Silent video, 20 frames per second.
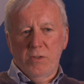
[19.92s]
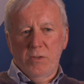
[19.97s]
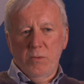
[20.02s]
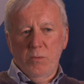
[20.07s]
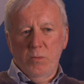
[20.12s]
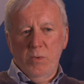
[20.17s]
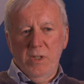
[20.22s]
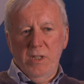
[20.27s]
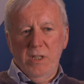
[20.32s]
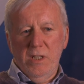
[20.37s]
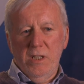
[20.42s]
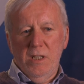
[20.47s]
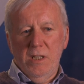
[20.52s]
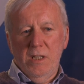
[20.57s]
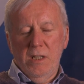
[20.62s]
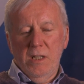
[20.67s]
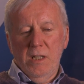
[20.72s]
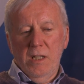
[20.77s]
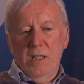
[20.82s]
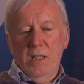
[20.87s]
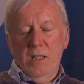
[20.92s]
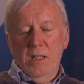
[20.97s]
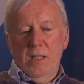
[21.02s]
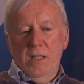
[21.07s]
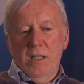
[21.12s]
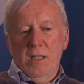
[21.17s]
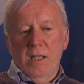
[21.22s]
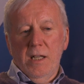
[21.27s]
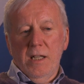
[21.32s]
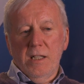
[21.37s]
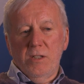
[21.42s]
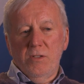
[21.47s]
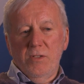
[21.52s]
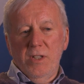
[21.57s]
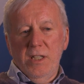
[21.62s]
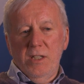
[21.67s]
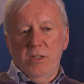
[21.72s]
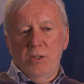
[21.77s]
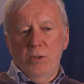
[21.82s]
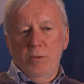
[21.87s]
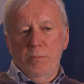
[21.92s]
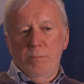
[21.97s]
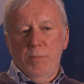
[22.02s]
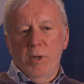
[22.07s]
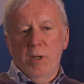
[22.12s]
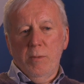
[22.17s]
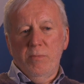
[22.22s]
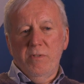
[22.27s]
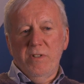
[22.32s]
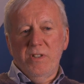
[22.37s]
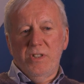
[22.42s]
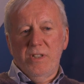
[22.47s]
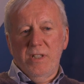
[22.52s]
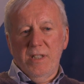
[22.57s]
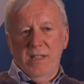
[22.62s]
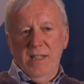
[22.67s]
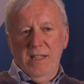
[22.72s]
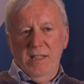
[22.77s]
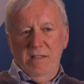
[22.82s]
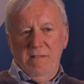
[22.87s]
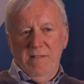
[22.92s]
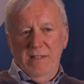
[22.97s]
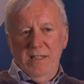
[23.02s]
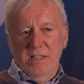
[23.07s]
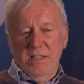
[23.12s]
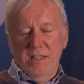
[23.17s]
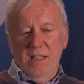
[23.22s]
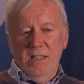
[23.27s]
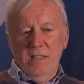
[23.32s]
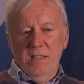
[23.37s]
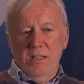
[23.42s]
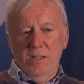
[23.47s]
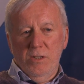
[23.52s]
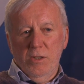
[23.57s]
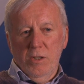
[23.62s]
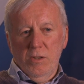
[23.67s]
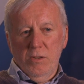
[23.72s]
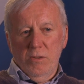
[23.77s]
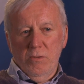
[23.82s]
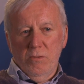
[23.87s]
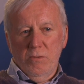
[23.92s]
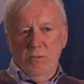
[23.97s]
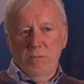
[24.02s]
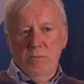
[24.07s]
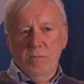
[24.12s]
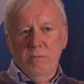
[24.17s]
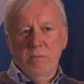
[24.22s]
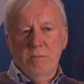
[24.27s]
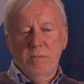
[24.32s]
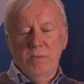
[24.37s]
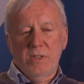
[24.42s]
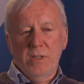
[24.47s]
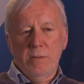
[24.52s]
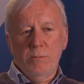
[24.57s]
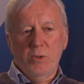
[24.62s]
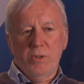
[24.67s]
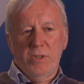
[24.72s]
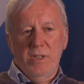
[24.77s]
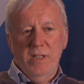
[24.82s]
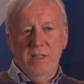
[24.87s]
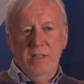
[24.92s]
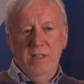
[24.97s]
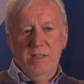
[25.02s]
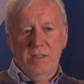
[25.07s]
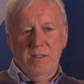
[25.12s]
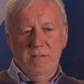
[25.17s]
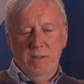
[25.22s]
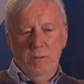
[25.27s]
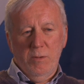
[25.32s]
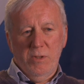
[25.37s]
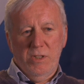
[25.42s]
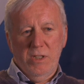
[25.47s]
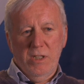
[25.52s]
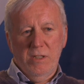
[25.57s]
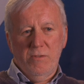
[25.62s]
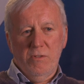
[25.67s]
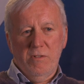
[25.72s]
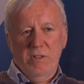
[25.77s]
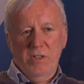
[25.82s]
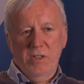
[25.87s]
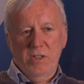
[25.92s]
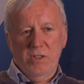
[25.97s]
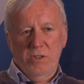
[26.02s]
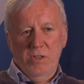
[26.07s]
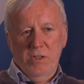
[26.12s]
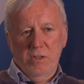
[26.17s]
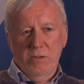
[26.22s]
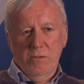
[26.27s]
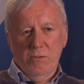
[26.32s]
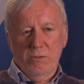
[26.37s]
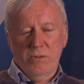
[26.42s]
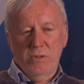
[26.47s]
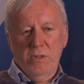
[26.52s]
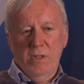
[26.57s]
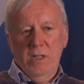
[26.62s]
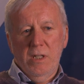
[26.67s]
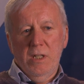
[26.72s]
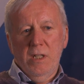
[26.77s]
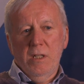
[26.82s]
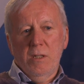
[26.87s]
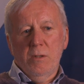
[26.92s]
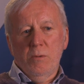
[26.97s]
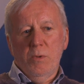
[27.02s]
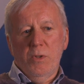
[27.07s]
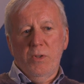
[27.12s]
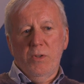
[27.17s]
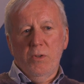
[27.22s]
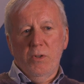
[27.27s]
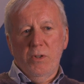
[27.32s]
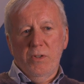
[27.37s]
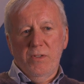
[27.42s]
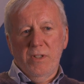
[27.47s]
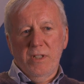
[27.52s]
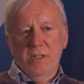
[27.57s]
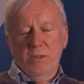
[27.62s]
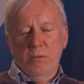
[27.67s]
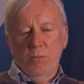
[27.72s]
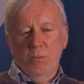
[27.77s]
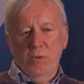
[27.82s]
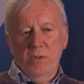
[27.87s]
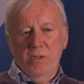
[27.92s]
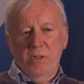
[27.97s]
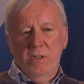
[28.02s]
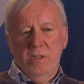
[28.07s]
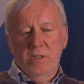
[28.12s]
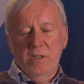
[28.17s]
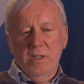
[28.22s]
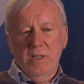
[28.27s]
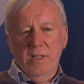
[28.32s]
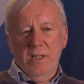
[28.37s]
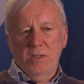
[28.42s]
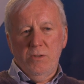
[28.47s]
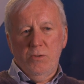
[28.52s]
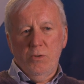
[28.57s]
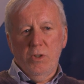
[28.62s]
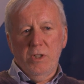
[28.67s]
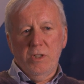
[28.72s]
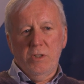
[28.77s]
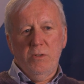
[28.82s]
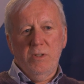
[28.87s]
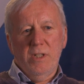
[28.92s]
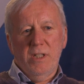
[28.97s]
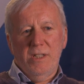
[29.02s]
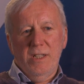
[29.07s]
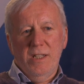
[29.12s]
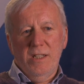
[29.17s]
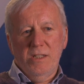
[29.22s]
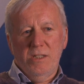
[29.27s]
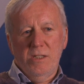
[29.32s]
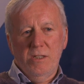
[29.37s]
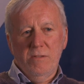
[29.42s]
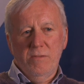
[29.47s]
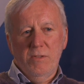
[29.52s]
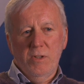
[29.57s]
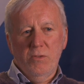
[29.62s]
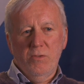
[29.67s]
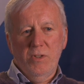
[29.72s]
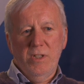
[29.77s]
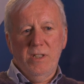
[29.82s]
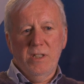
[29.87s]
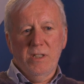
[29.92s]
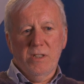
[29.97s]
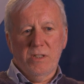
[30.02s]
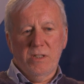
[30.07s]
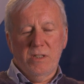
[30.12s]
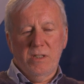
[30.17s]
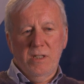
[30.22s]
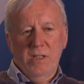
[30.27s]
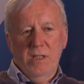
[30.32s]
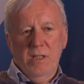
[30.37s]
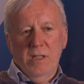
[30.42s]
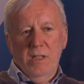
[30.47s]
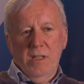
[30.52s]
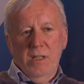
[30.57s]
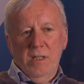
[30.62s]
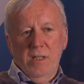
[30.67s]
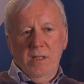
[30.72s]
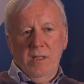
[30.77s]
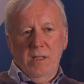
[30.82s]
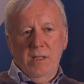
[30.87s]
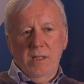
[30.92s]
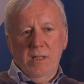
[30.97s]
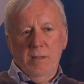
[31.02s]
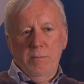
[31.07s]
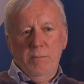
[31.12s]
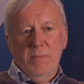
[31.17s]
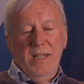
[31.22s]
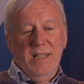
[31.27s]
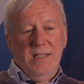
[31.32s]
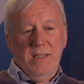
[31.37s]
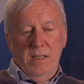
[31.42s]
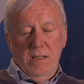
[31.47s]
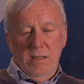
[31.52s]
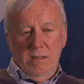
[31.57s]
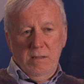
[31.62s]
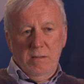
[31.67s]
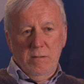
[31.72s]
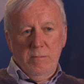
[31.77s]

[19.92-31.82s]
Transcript: We agreed to publish the guidelines in the journal simultaneously with several other journals. We thought this would draw it to the attention of our readers better.